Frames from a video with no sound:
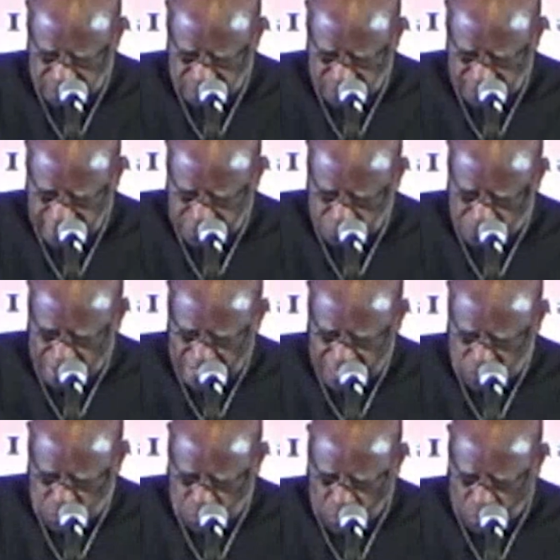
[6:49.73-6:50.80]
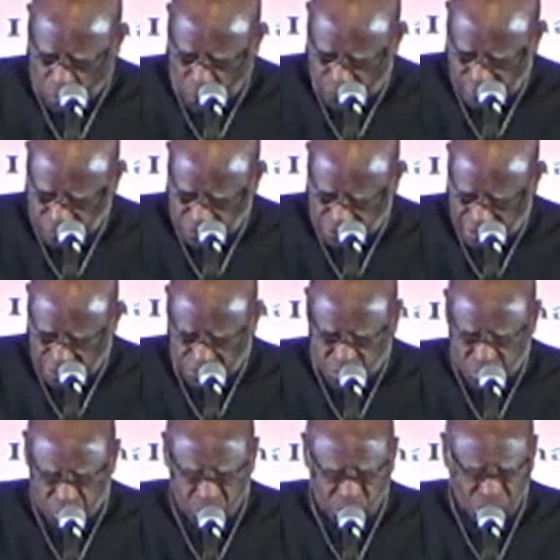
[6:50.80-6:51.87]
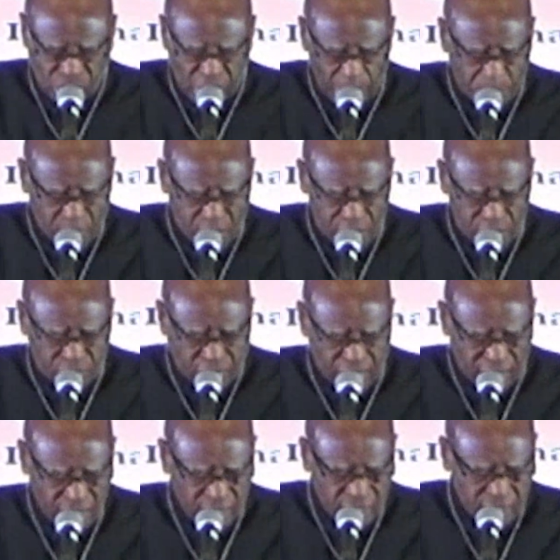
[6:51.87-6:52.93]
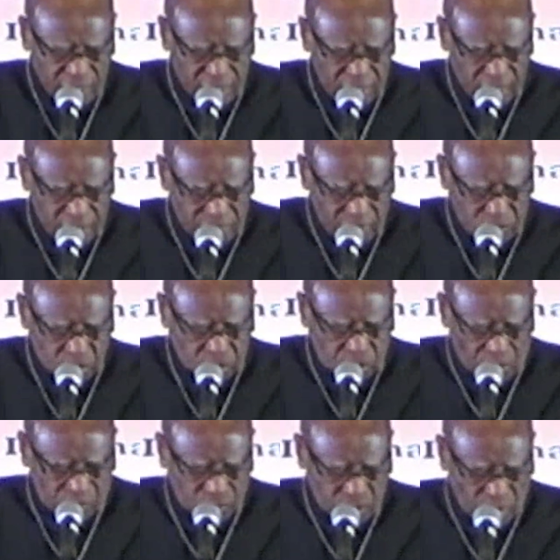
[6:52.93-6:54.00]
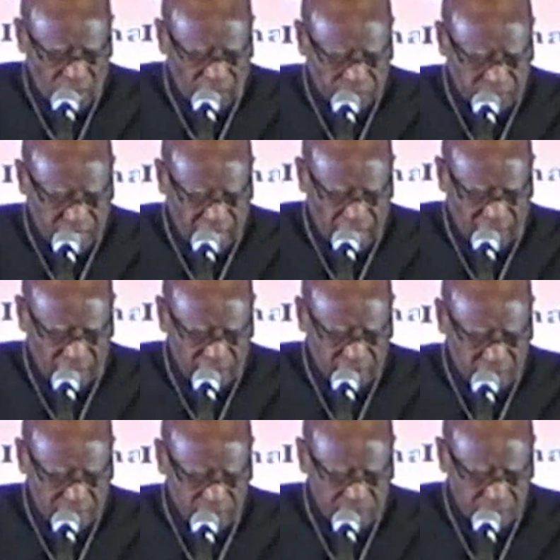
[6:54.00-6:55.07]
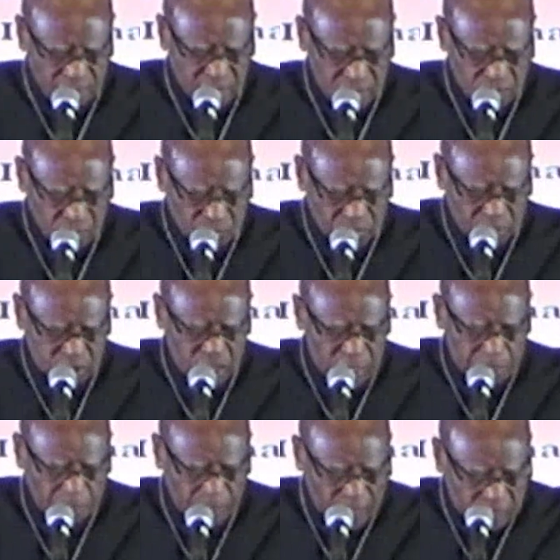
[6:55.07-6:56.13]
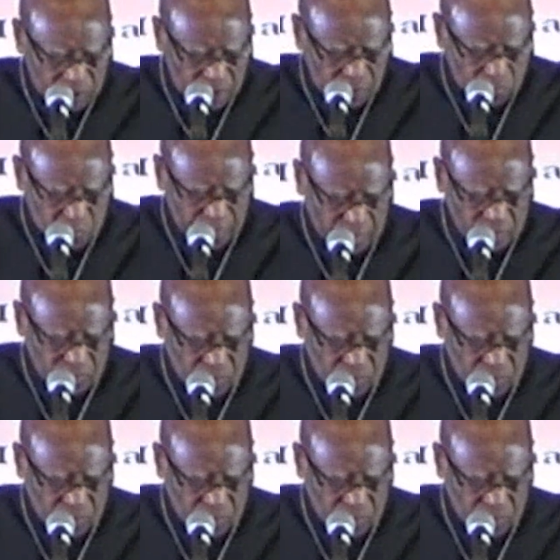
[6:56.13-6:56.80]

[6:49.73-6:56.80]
has made you overseers to shepherd the church of God, which he purchased with his